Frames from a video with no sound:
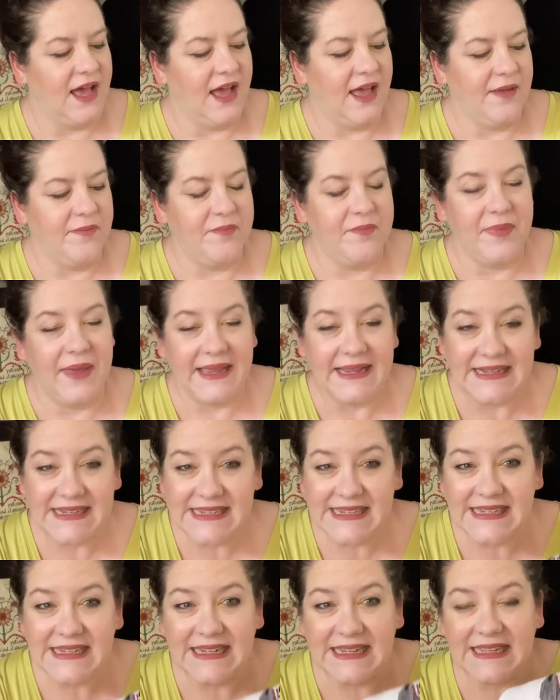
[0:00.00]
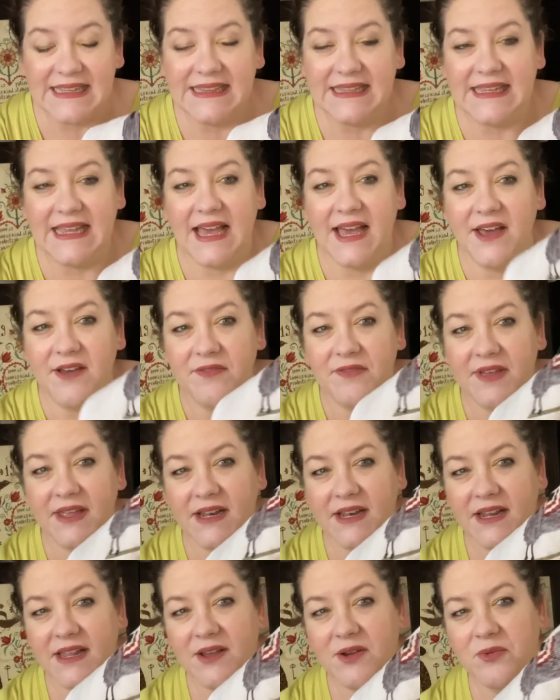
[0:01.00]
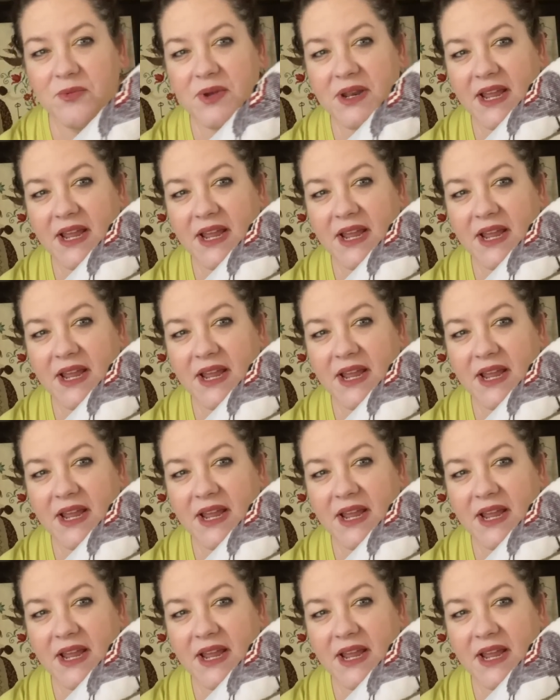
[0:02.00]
I baked it in the oven when